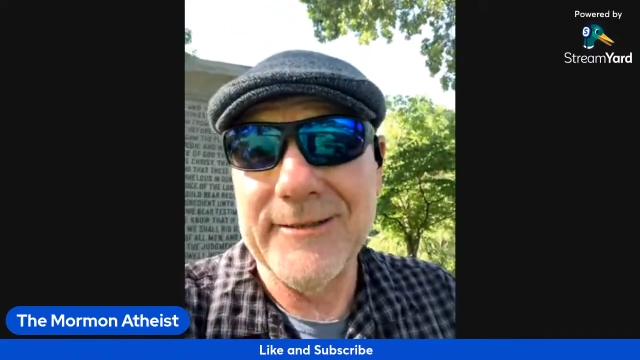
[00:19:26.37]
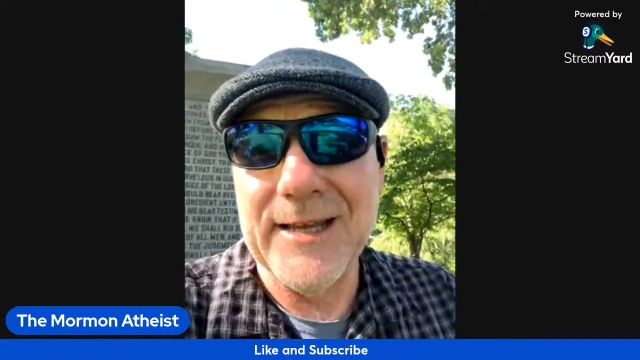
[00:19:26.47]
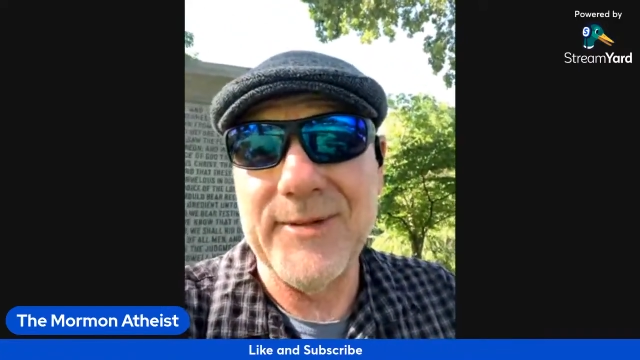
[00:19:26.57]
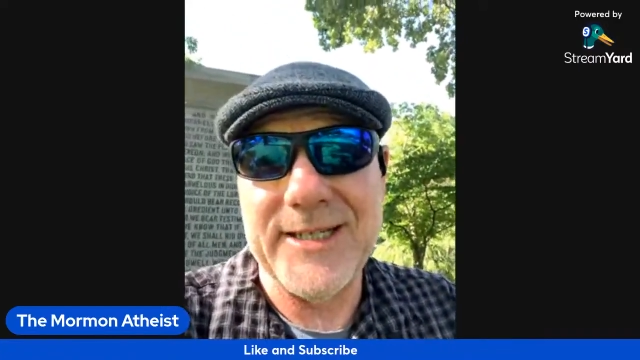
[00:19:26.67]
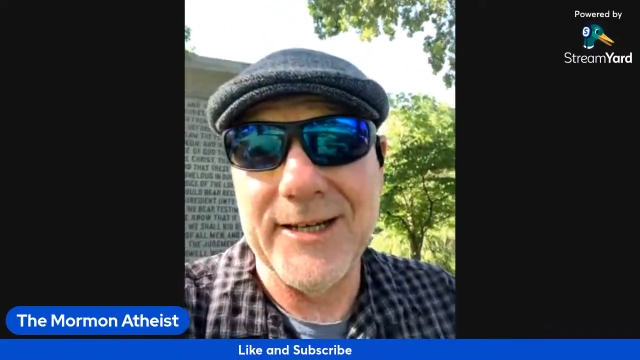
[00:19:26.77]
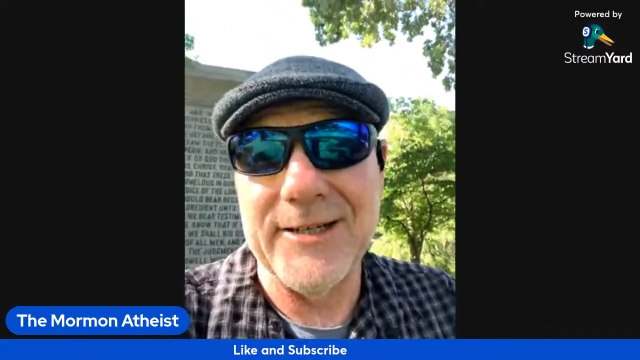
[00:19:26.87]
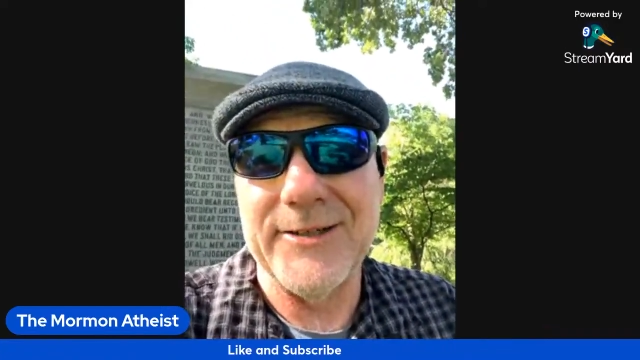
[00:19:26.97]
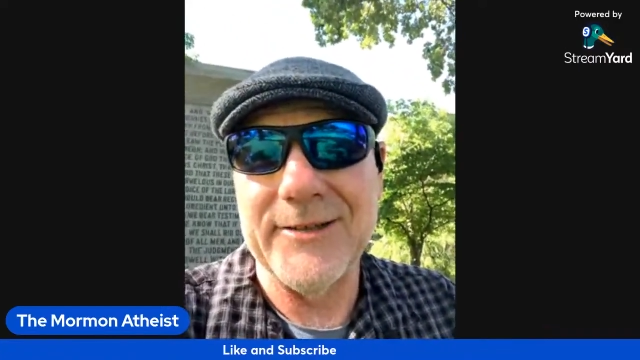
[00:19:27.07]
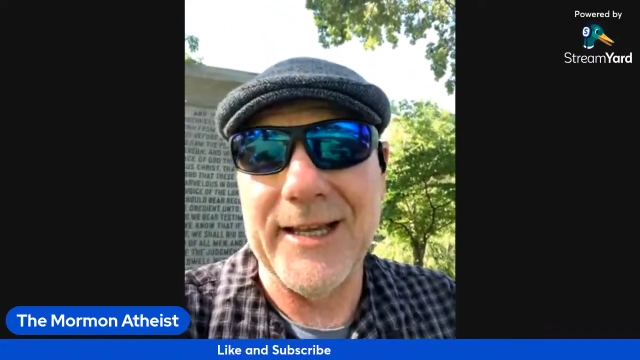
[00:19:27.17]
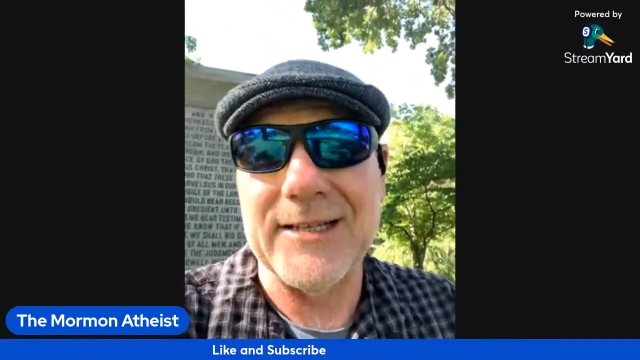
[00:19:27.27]
Let me tell
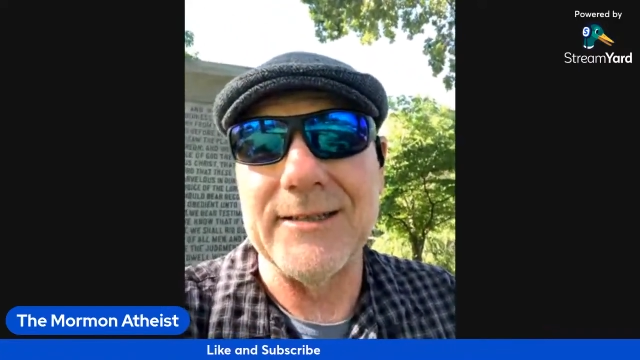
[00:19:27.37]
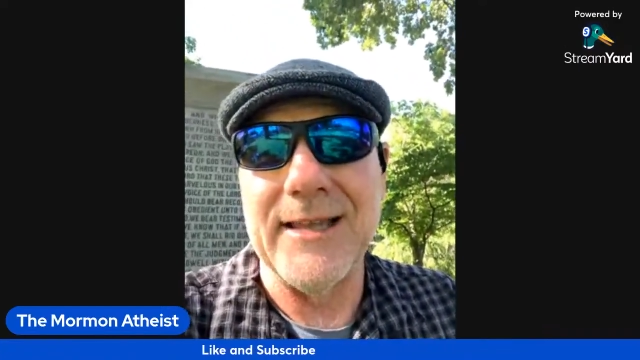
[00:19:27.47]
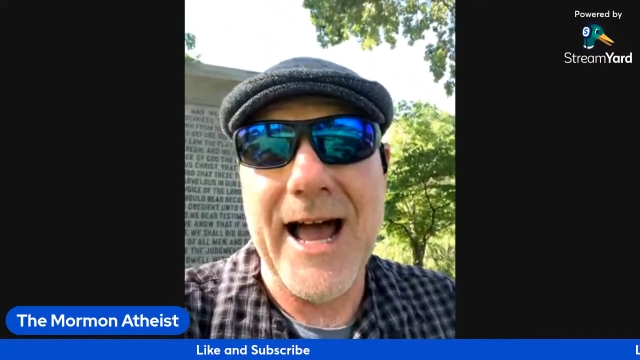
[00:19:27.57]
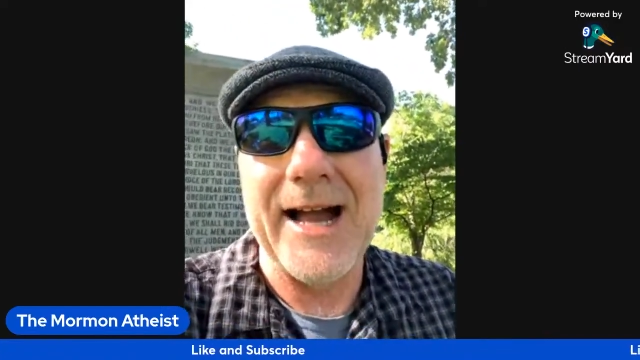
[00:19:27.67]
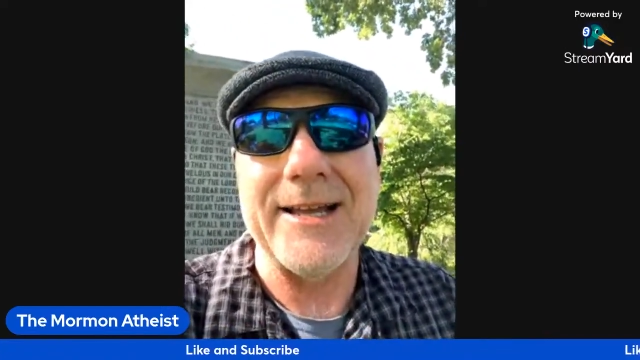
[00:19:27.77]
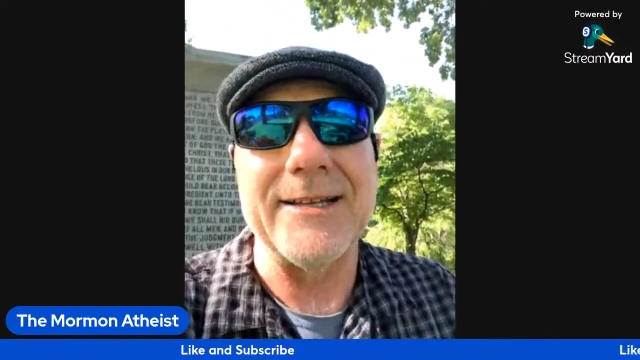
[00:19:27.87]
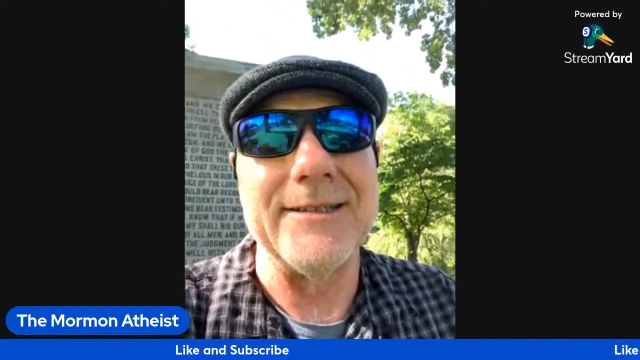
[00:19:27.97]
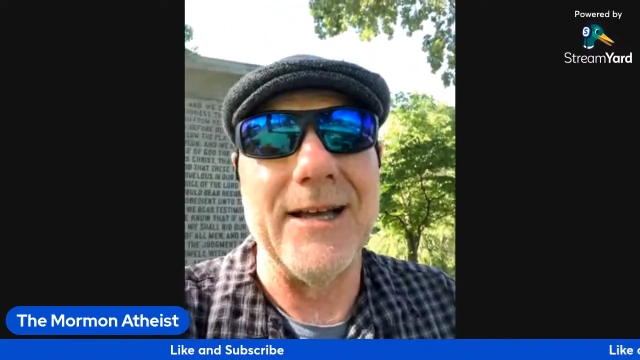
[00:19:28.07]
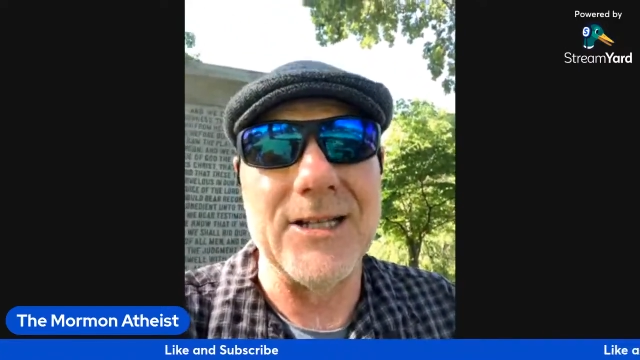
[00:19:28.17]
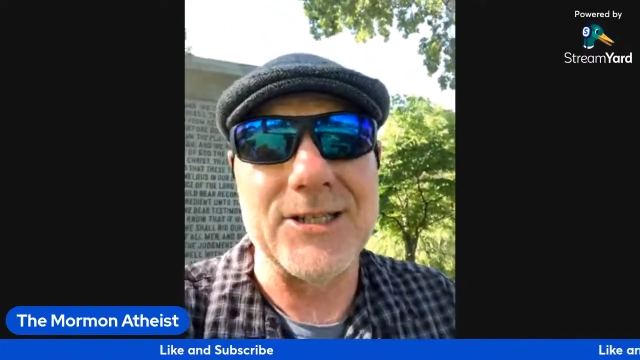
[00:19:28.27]
you, like,
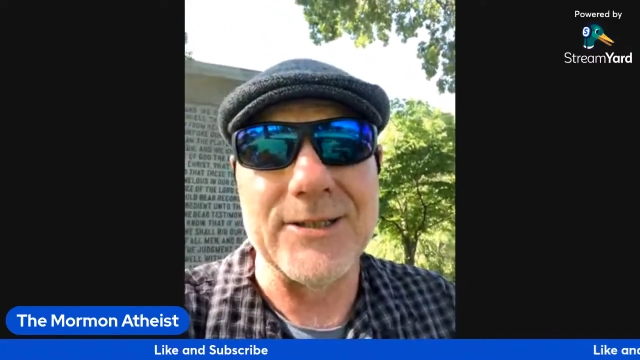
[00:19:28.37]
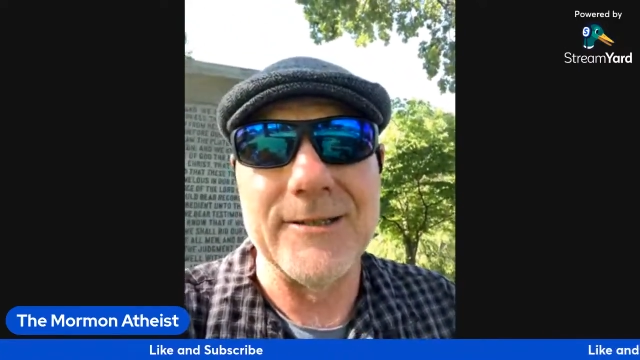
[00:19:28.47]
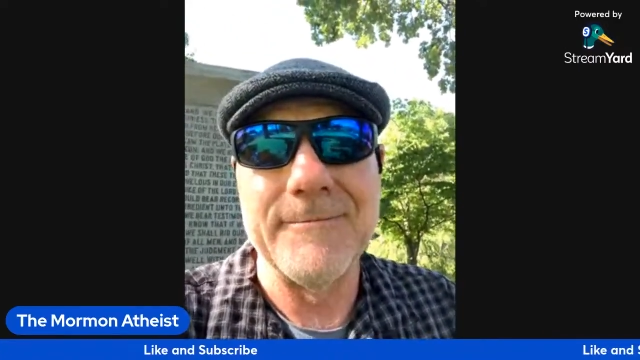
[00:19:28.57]
lackluster.